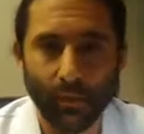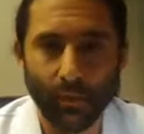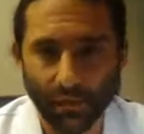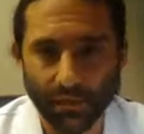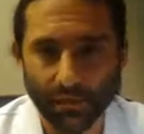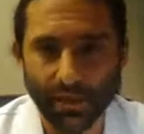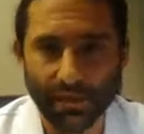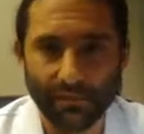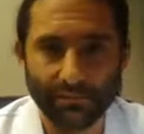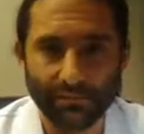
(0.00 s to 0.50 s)

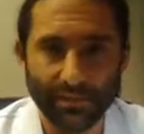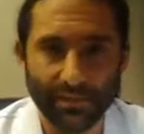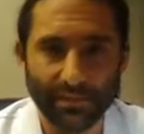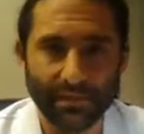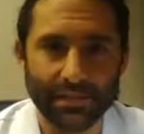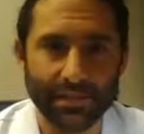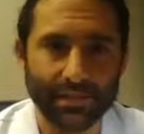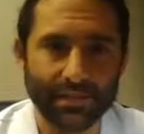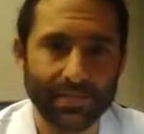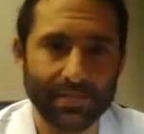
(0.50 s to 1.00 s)
one life
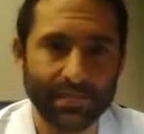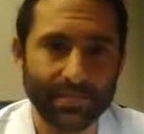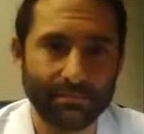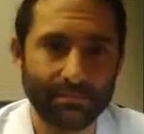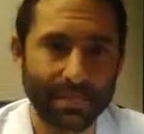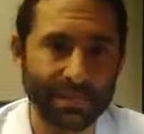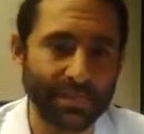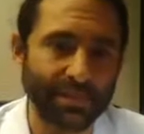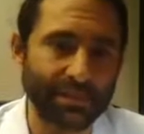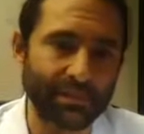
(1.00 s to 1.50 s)
at the
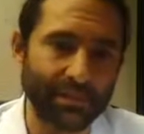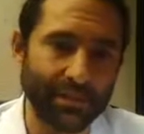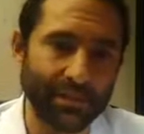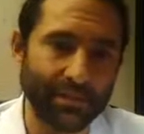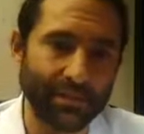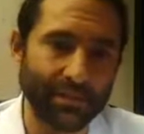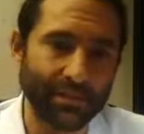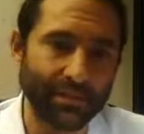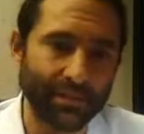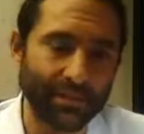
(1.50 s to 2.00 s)
expense of
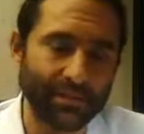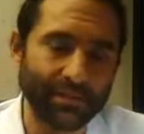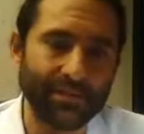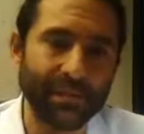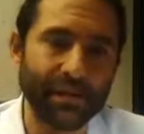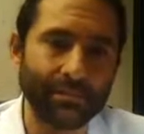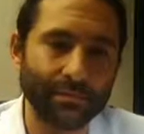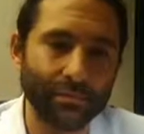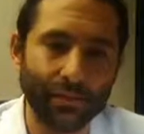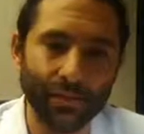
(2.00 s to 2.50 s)
another, and there
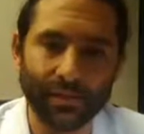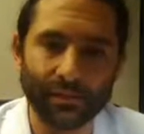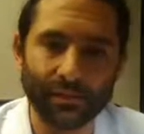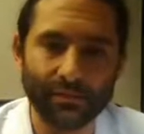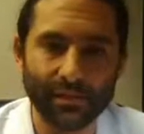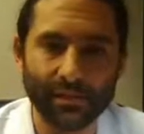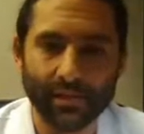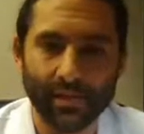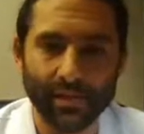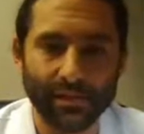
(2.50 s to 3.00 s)
are times where
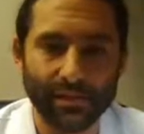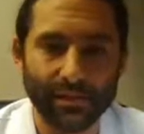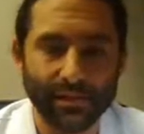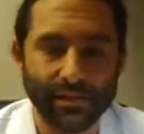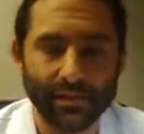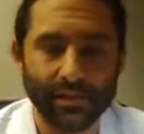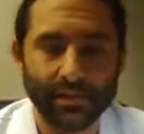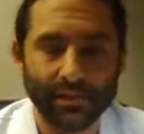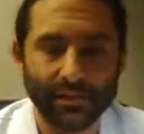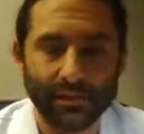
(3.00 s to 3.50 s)
you feel
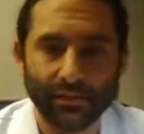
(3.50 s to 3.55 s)
like